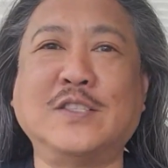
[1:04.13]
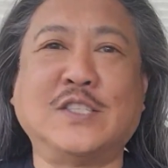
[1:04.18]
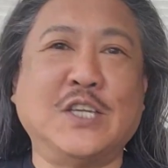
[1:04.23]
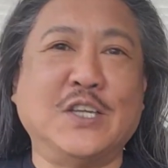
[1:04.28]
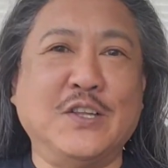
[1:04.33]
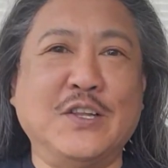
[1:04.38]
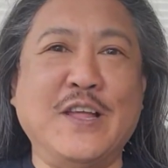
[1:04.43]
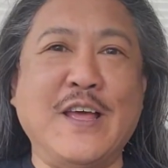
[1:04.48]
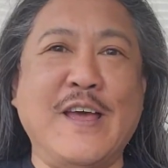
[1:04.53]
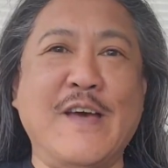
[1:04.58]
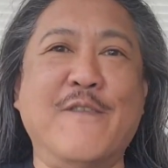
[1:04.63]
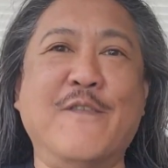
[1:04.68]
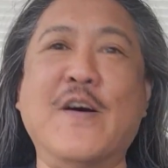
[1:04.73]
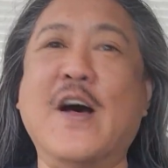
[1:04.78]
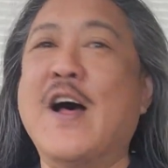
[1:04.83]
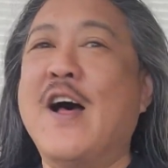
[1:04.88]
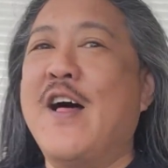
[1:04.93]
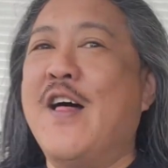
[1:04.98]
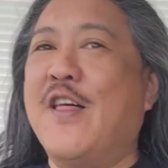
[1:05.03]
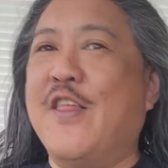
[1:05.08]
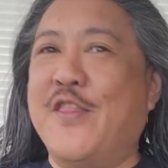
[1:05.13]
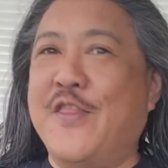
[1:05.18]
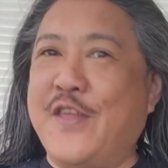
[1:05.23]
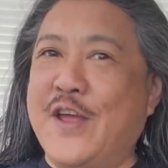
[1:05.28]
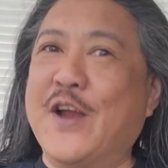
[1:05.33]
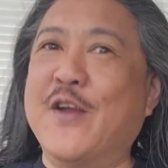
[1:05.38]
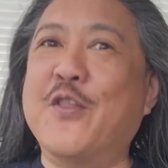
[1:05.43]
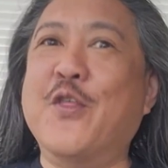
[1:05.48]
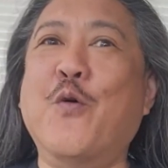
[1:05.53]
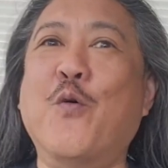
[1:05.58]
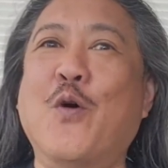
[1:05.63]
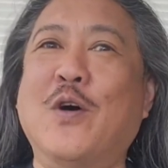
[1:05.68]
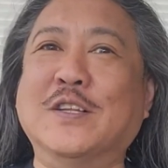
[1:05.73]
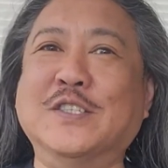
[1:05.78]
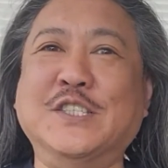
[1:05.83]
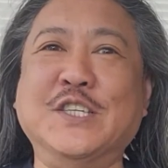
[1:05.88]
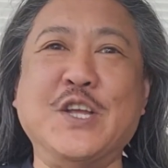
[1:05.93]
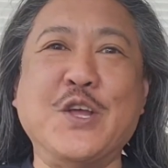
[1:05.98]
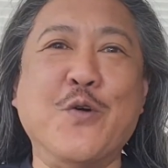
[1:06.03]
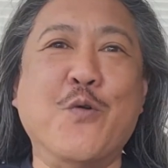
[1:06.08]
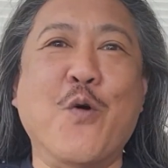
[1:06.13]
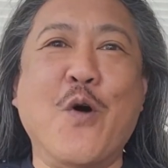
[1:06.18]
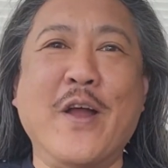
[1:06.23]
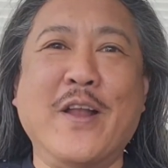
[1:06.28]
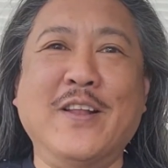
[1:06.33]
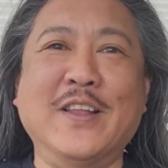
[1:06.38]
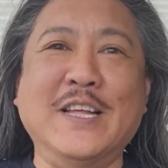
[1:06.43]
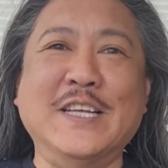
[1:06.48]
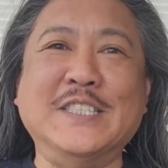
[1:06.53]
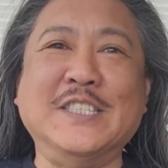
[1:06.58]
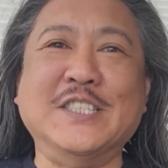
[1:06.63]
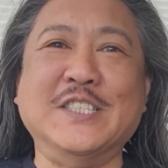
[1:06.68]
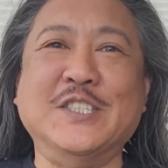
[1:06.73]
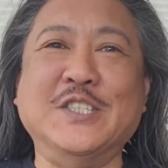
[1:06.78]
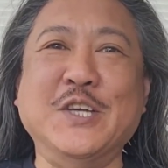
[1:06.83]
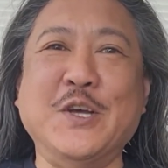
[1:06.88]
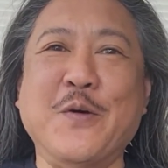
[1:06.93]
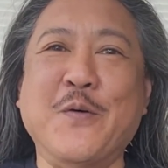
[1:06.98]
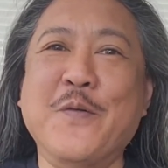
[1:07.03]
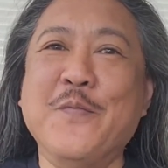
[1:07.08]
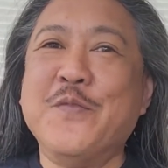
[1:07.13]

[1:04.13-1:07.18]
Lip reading: to live. They're the ones that you want to listen to.